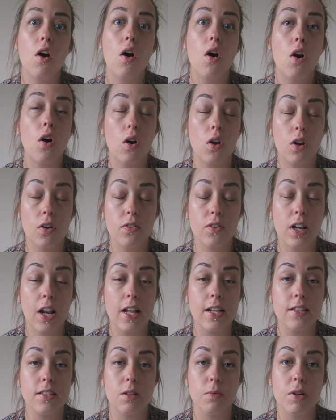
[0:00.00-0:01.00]
hot cloth
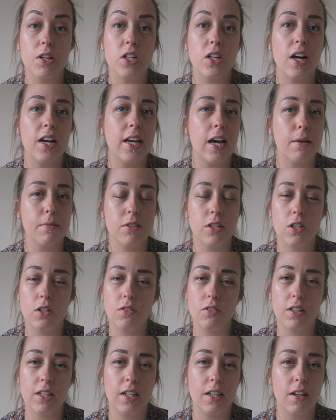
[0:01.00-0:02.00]
cleanser, which I
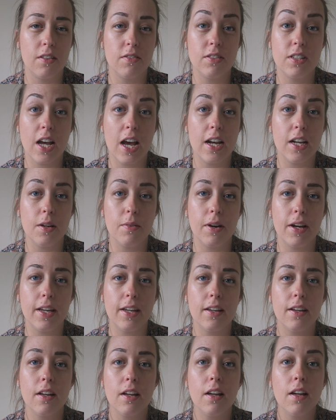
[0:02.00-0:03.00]
absolutely loved
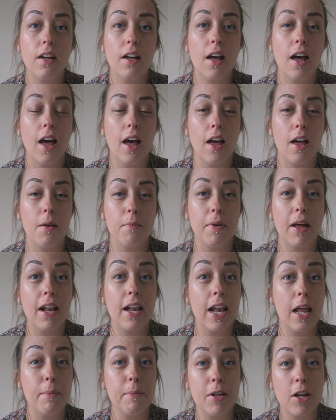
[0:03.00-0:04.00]
anyway.
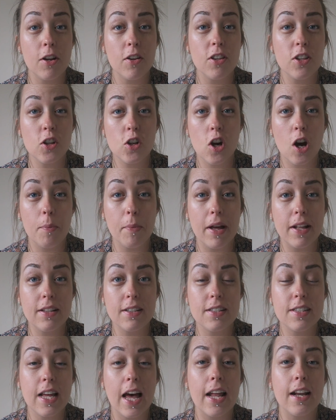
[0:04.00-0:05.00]
Let me know in the
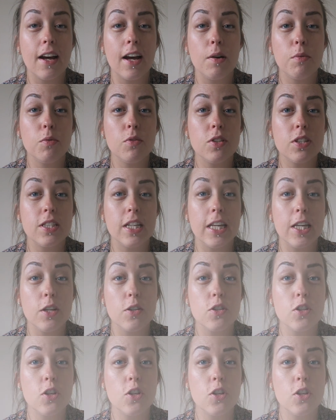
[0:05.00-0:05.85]
comments and I will see you